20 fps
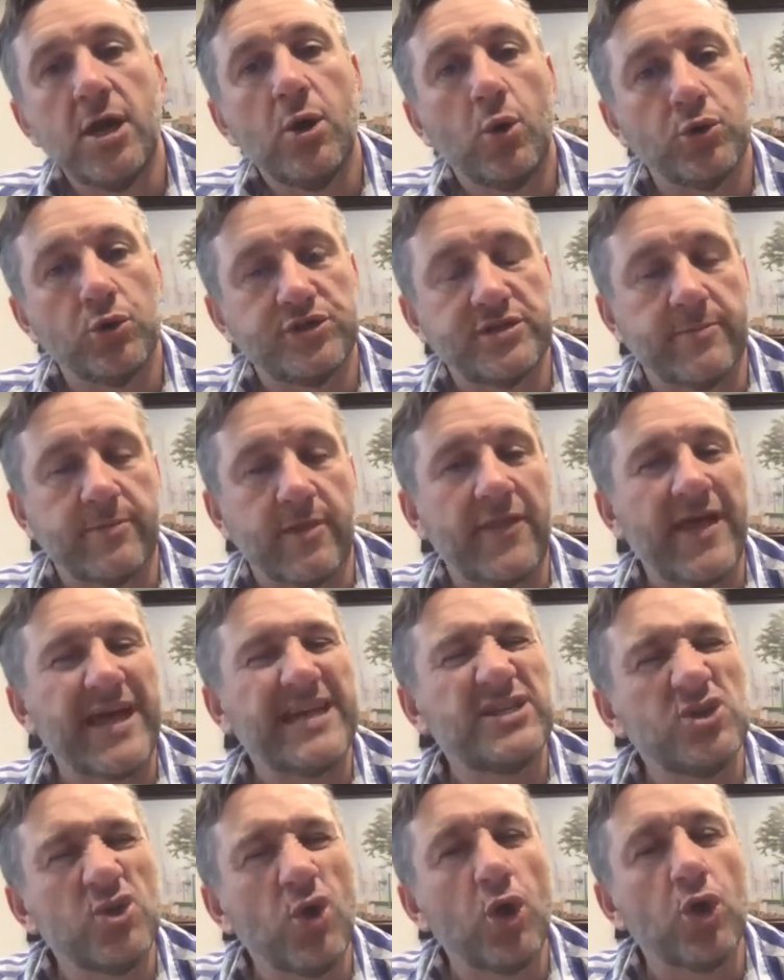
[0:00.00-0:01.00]
or something like that.
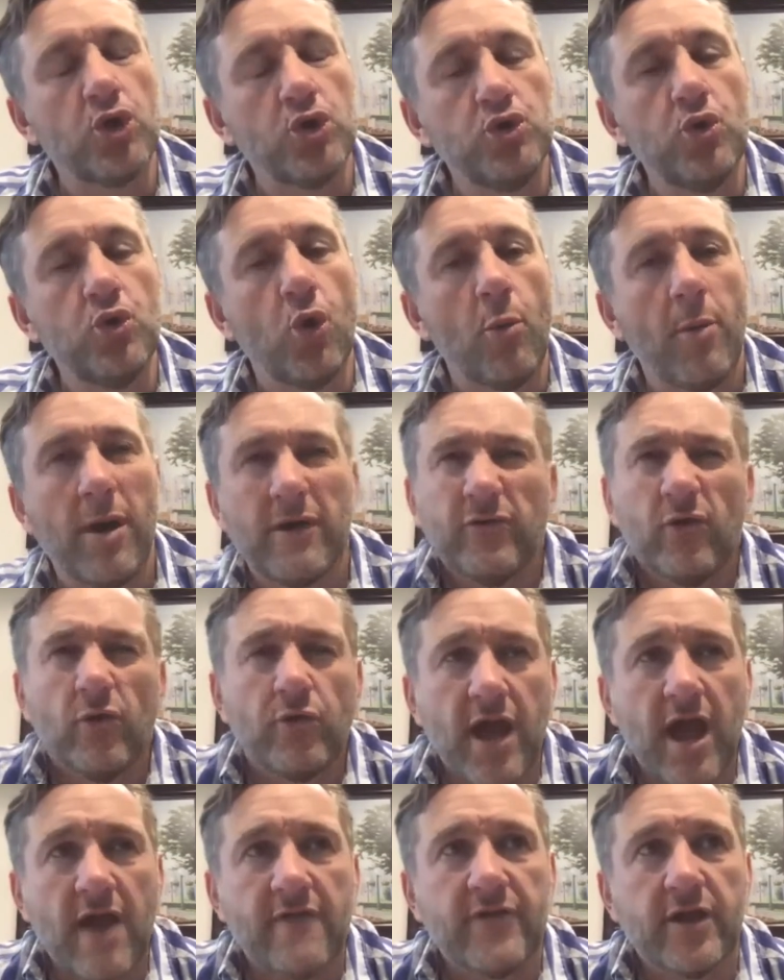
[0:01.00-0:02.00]
That's not normal. I've not
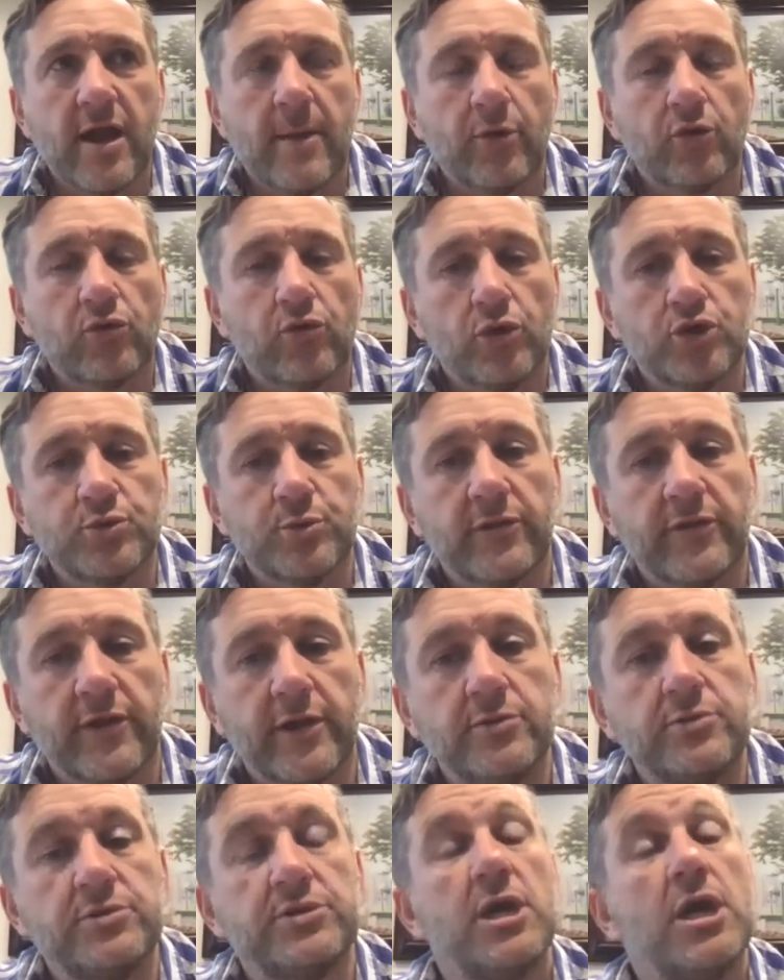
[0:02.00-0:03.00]
ever come across one of
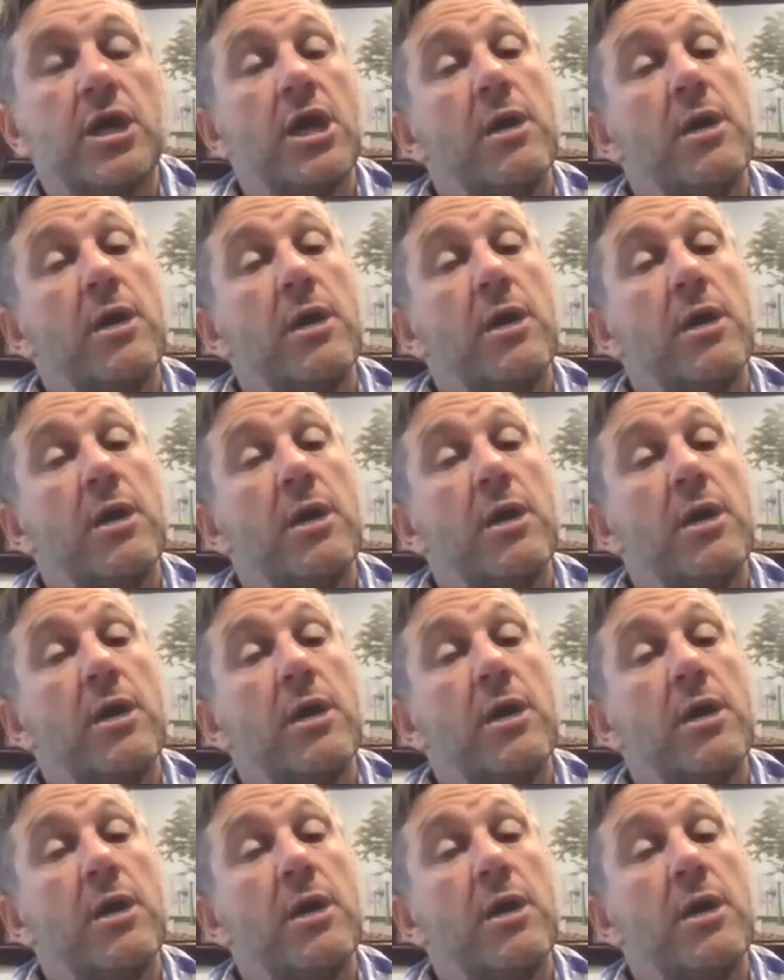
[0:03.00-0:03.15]
those.